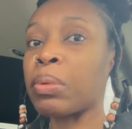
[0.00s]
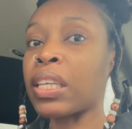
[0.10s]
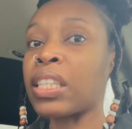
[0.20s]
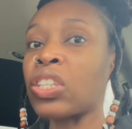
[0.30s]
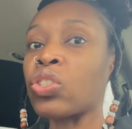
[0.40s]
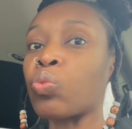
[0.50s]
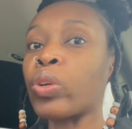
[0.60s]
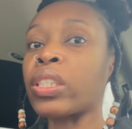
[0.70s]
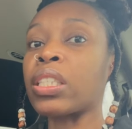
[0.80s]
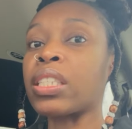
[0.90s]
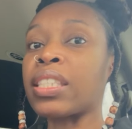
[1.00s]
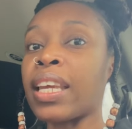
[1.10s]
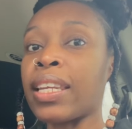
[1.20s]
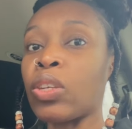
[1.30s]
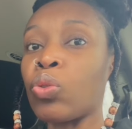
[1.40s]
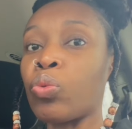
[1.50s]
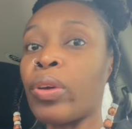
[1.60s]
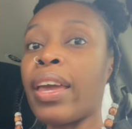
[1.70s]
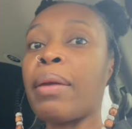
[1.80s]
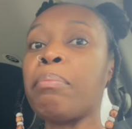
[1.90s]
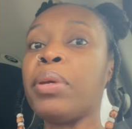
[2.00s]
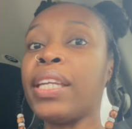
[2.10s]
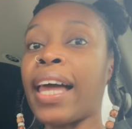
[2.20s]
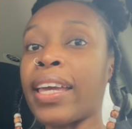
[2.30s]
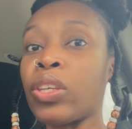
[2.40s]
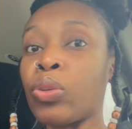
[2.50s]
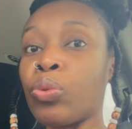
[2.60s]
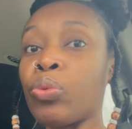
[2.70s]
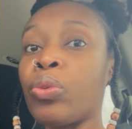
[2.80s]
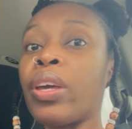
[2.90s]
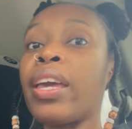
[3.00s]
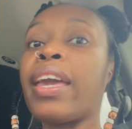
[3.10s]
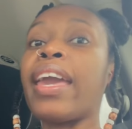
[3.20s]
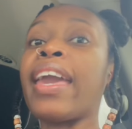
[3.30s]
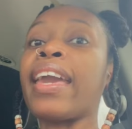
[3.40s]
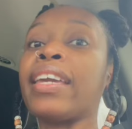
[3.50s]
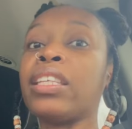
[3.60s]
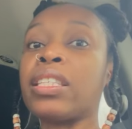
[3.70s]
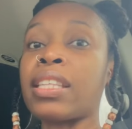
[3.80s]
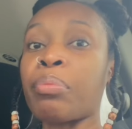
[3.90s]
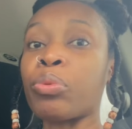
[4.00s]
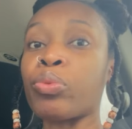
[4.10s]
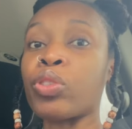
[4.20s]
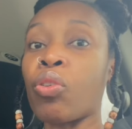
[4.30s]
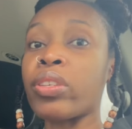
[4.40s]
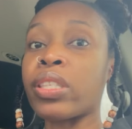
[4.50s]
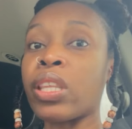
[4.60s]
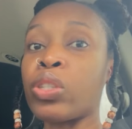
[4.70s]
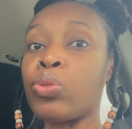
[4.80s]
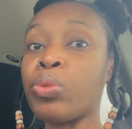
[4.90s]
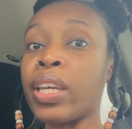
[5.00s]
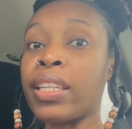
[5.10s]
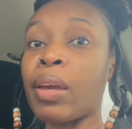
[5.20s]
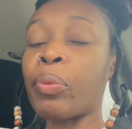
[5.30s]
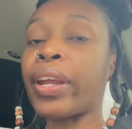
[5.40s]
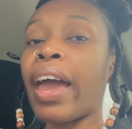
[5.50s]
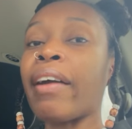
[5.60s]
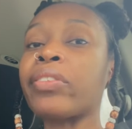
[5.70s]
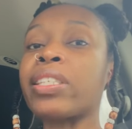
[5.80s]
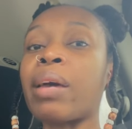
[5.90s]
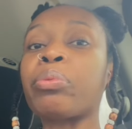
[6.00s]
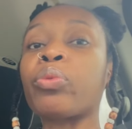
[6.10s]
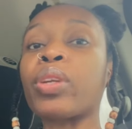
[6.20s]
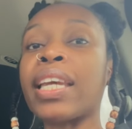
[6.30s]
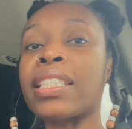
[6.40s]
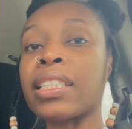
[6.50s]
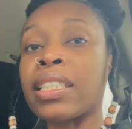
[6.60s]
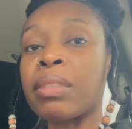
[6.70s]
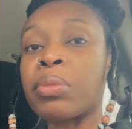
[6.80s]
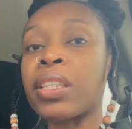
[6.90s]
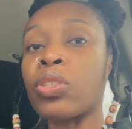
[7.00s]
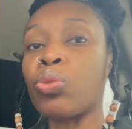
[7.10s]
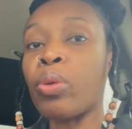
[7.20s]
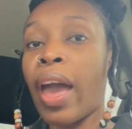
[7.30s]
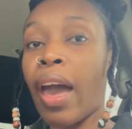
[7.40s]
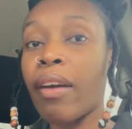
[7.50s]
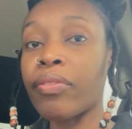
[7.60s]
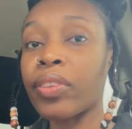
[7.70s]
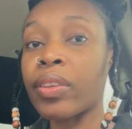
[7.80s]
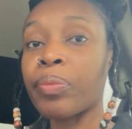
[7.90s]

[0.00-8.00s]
Because they just wanted to study you, be like you, and get the type of results that you get. They want to have the type of relationships that you have.